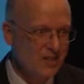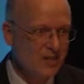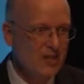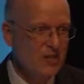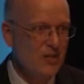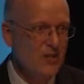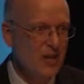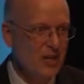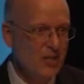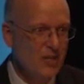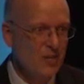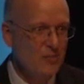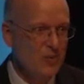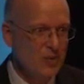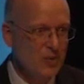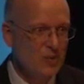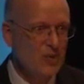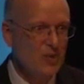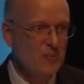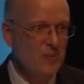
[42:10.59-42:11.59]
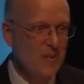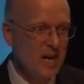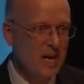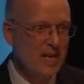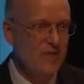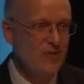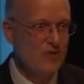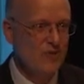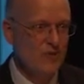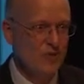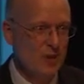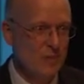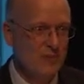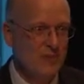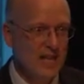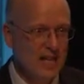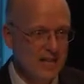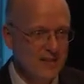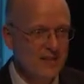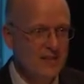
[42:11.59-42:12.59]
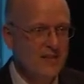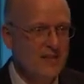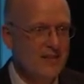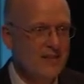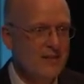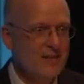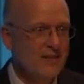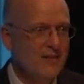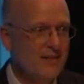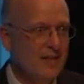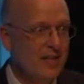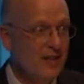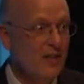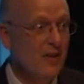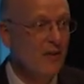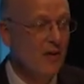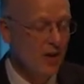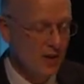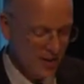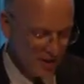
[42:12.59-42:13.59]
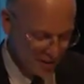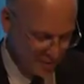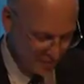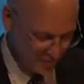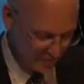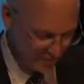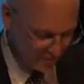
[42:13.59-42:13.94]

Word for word: illustrated Buddhist manuscript like this in their honor.